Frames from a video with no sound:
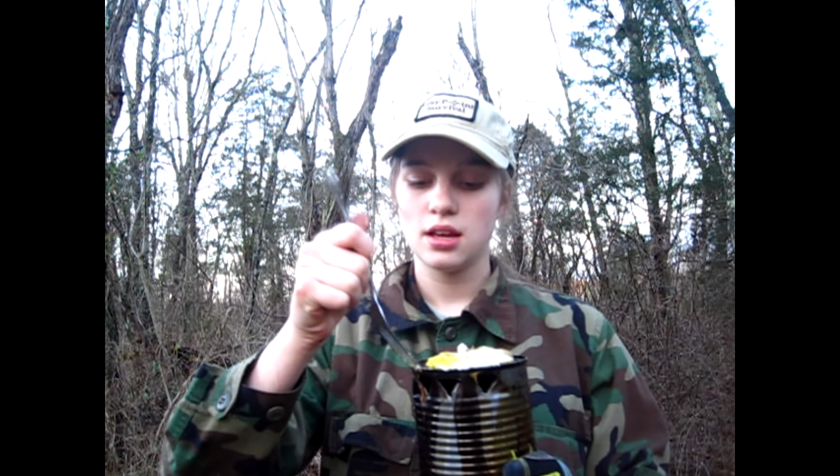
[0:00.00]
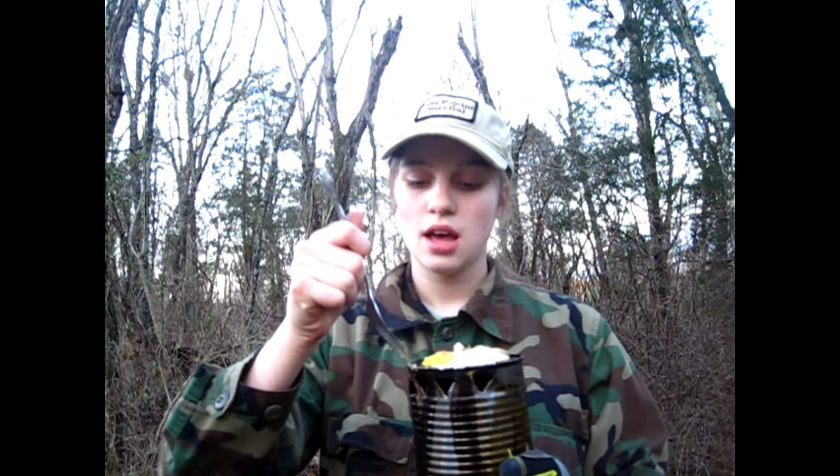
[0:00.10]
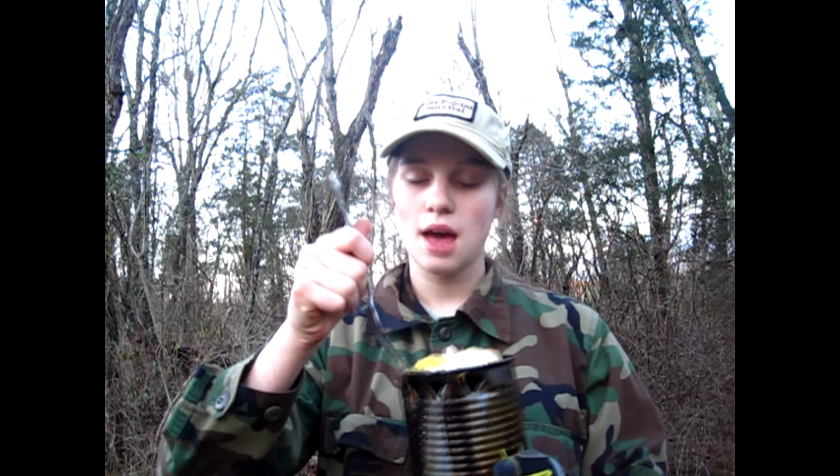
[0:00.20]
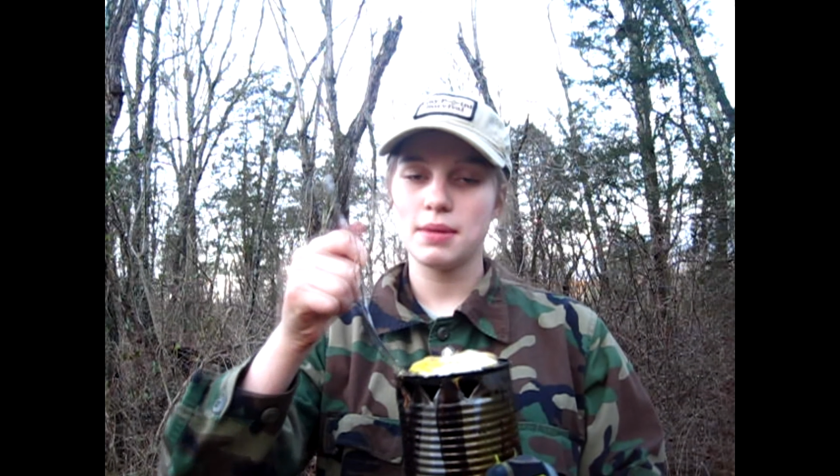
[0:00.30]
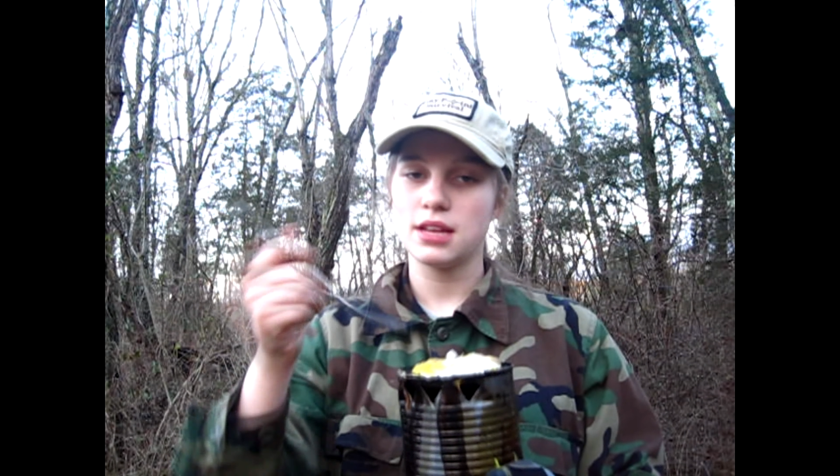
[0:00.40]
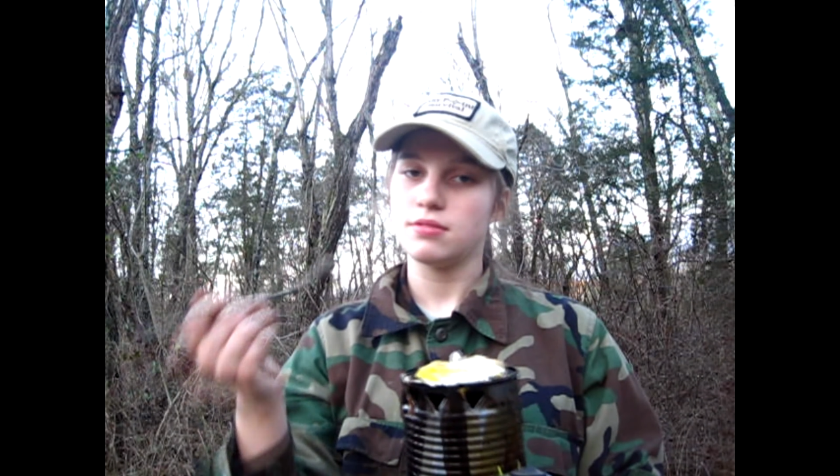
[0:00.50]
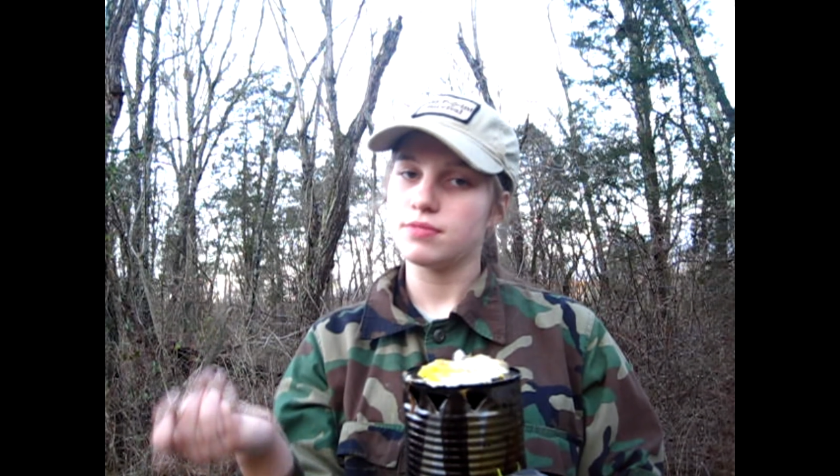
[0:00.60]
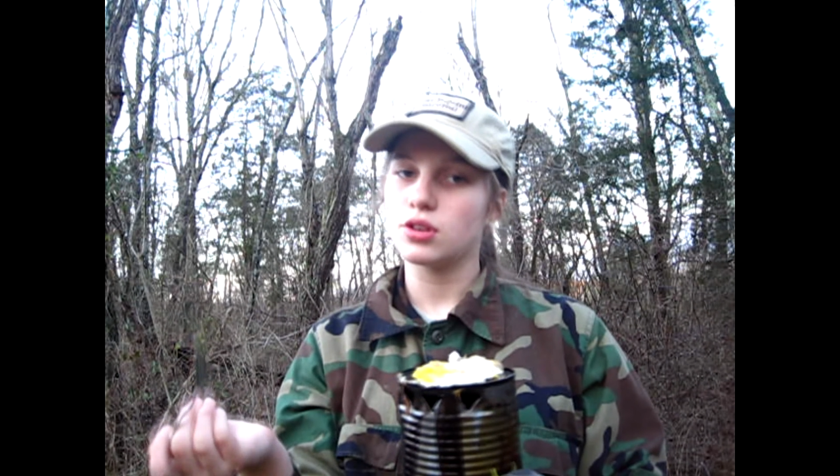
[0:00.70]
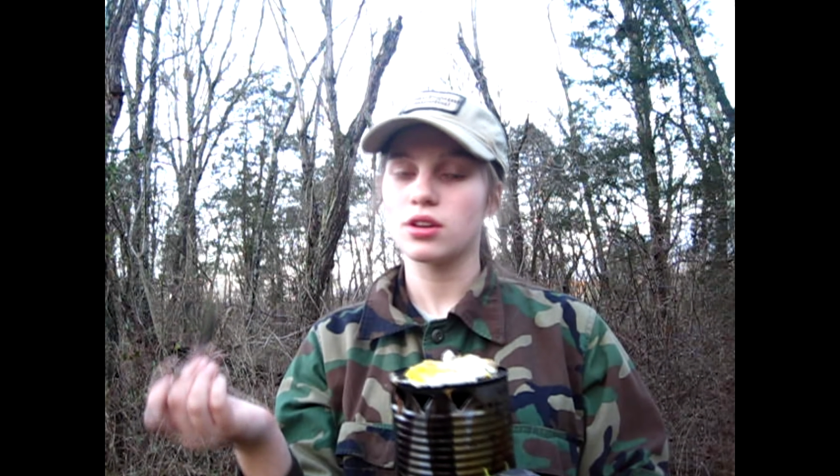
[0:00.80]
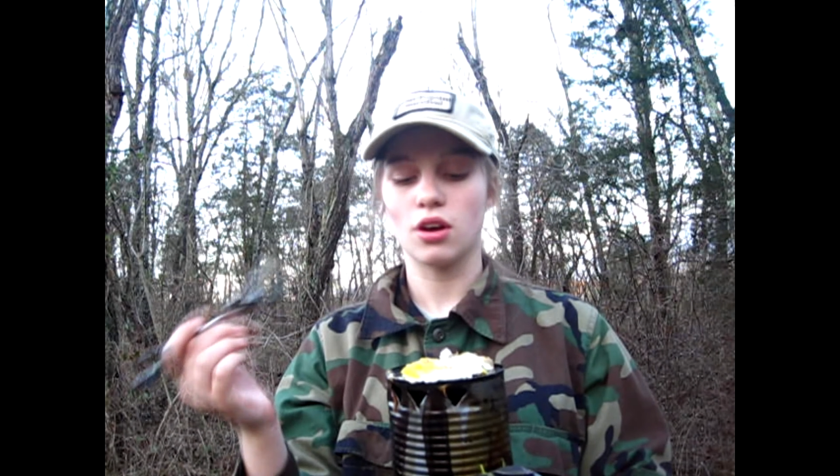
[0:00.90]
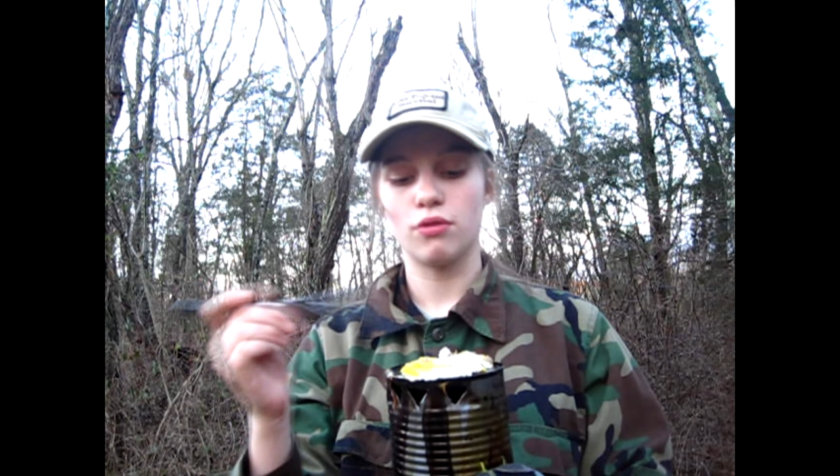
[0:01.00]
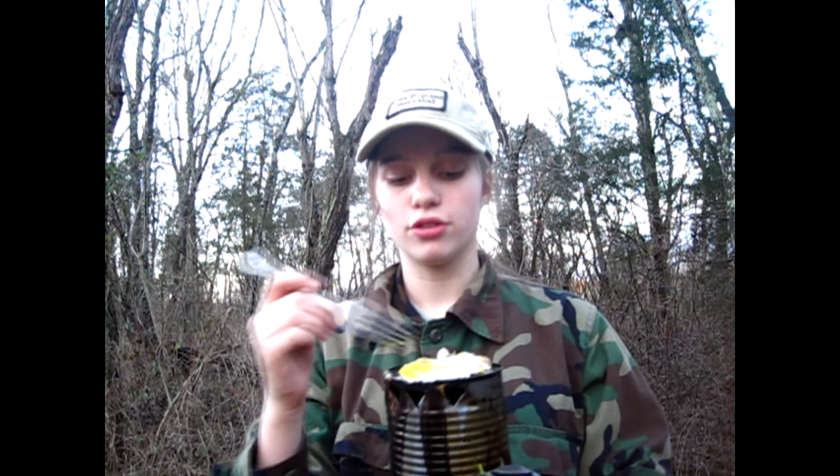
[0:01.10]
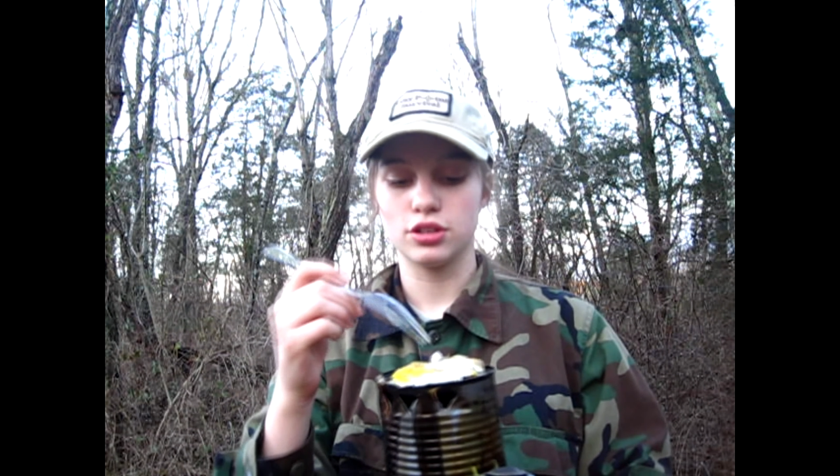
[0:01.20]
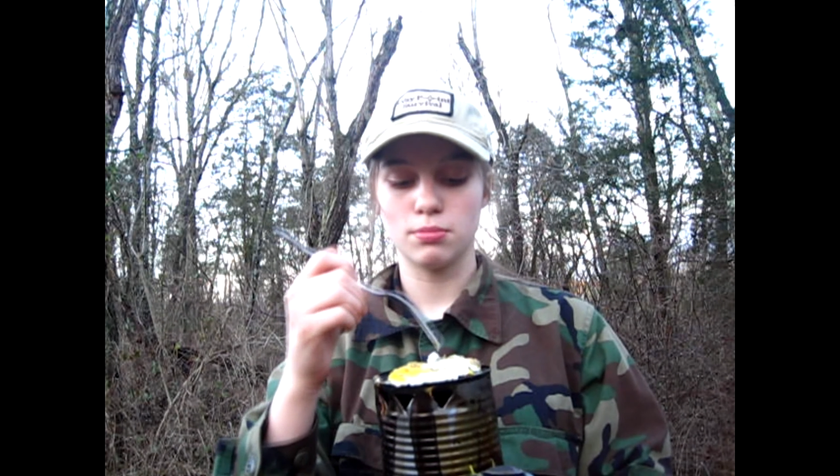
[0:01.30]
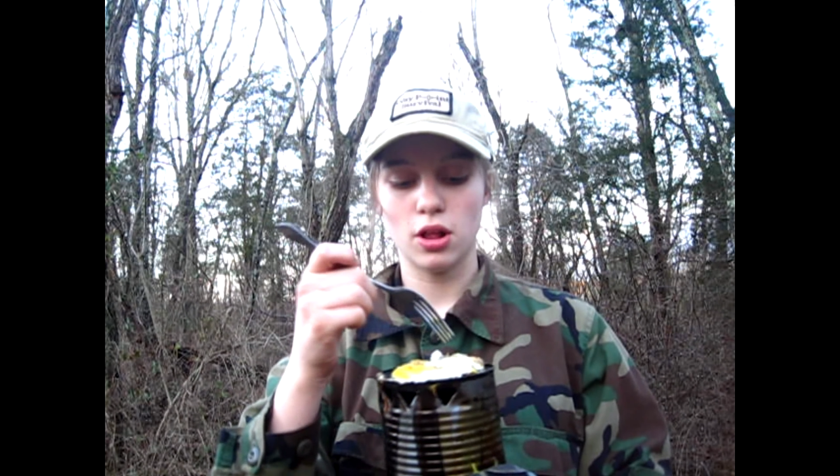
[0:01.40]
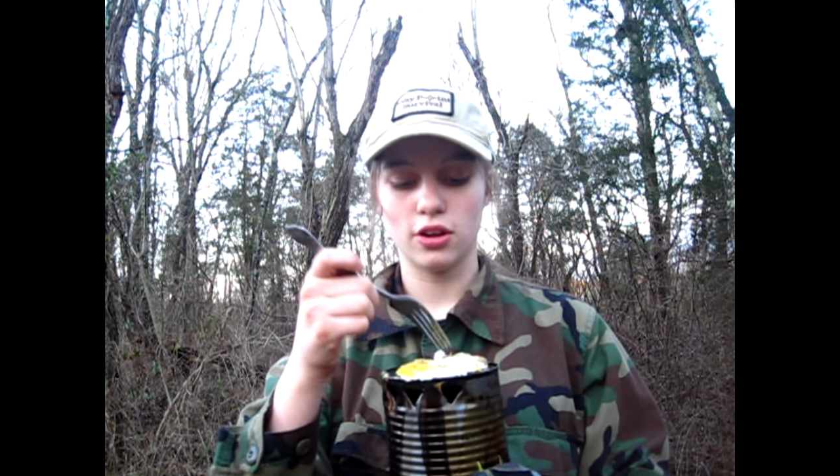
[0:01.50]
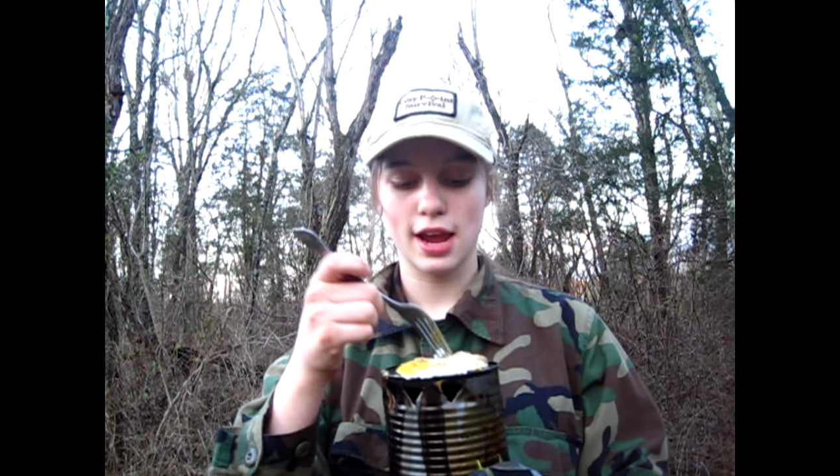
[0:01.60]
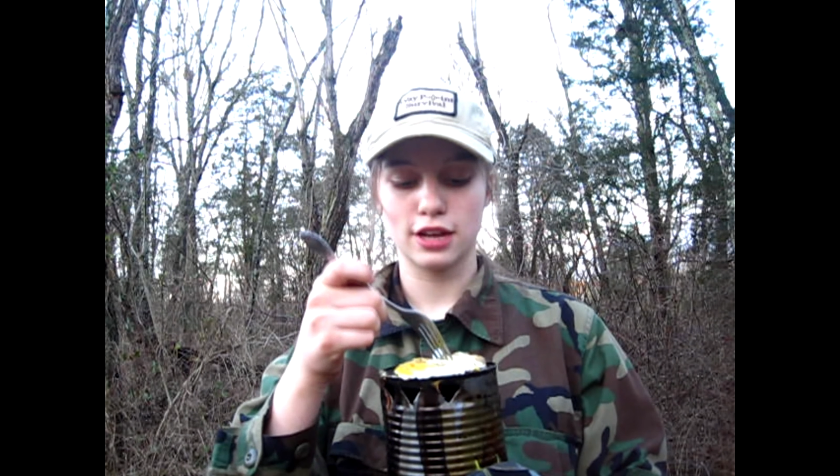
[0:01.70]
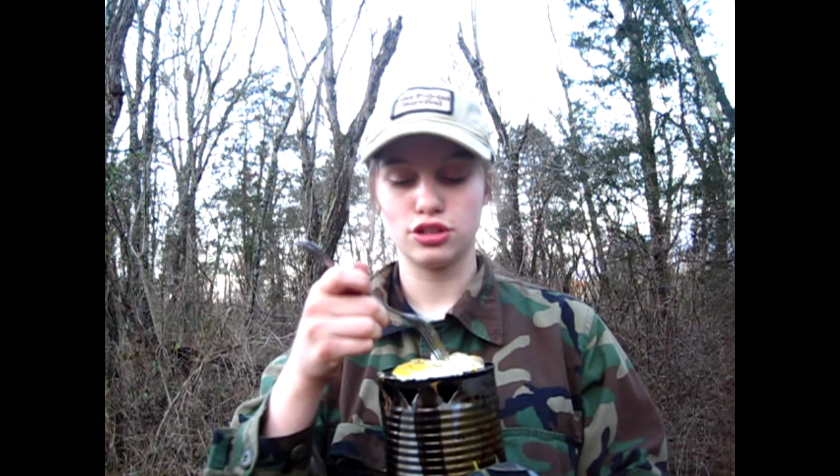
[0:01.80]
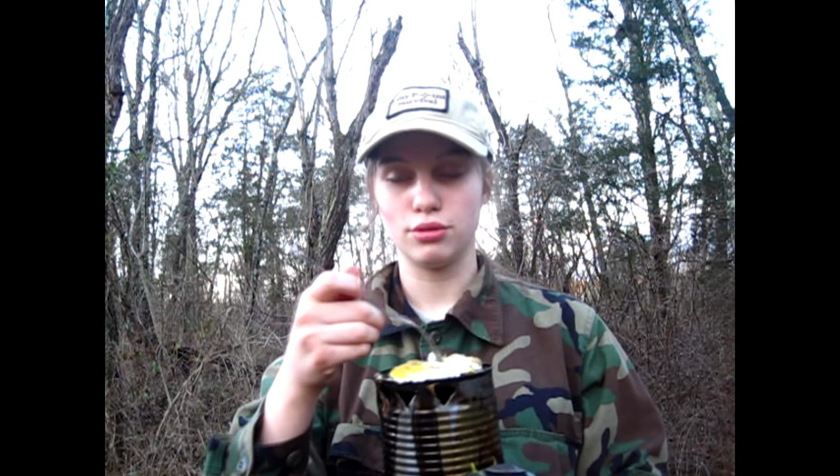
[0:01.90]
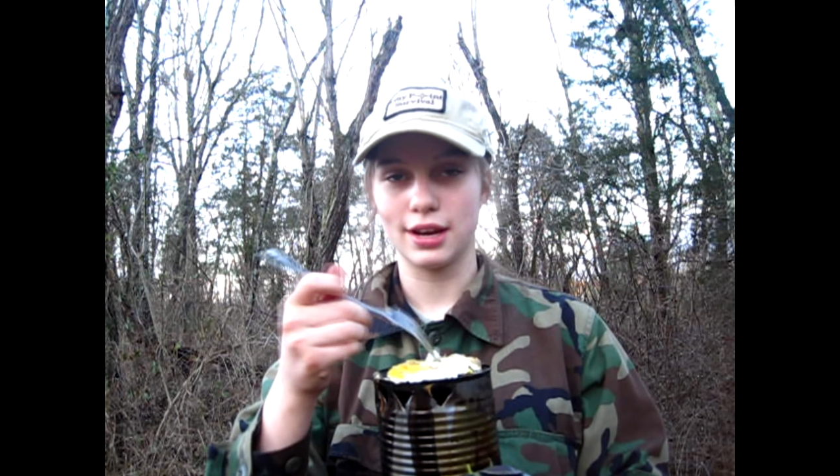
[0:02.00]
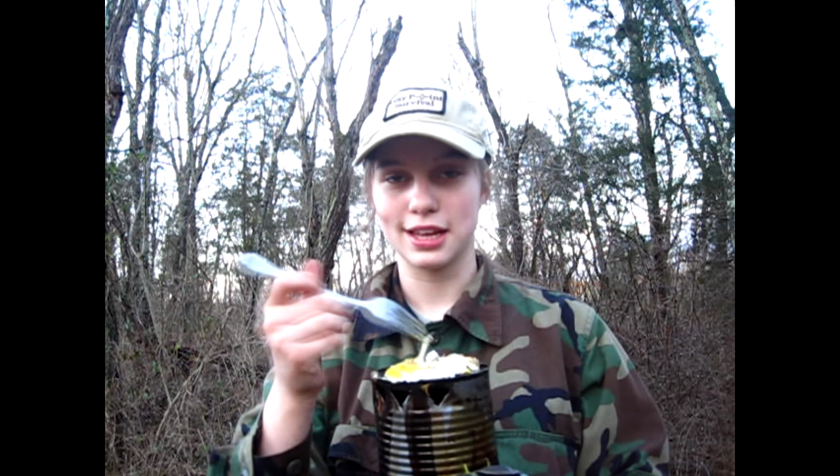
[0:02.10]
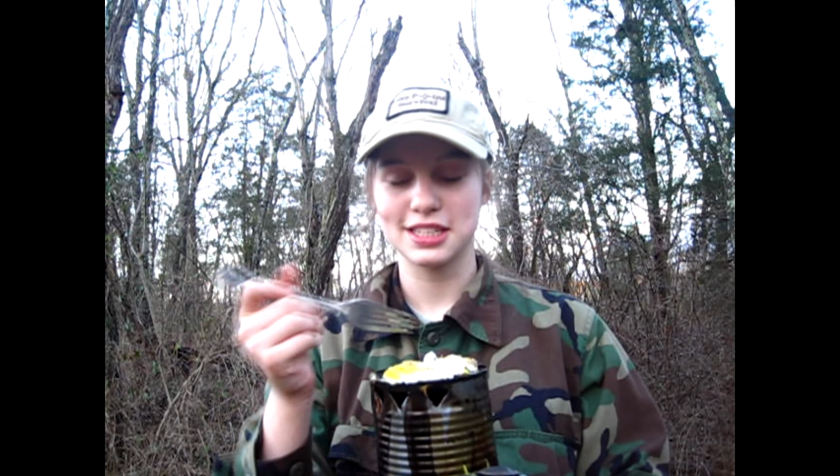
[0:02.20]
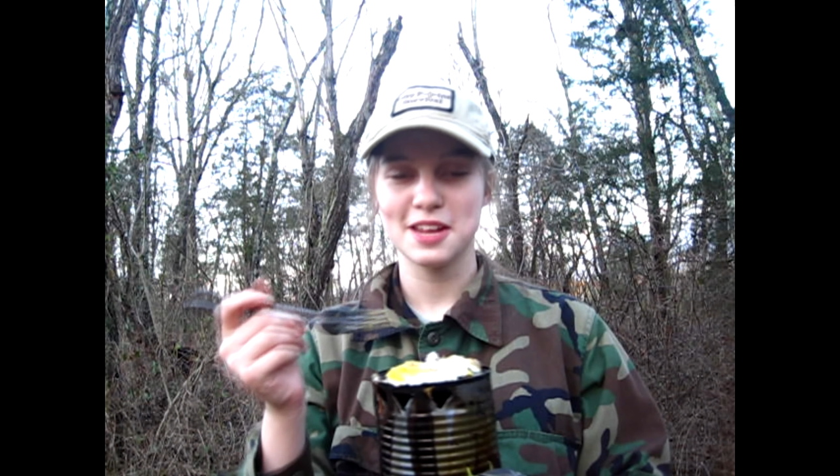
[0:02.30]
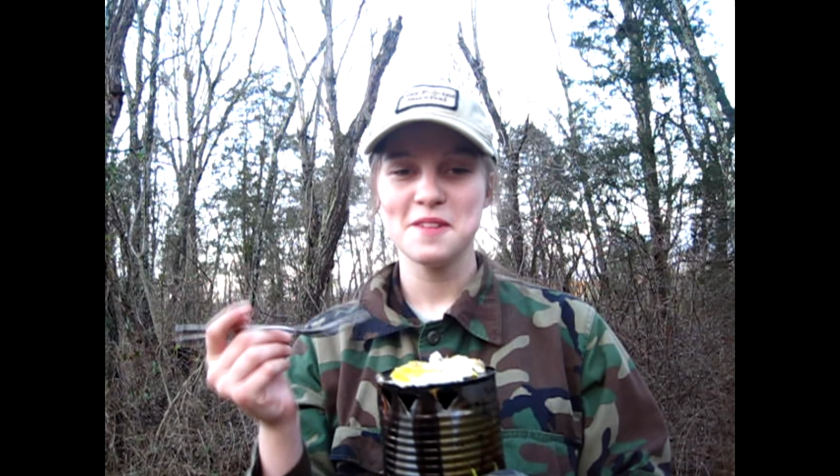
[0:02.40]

I mean you could go for a smaller egg too, I guess.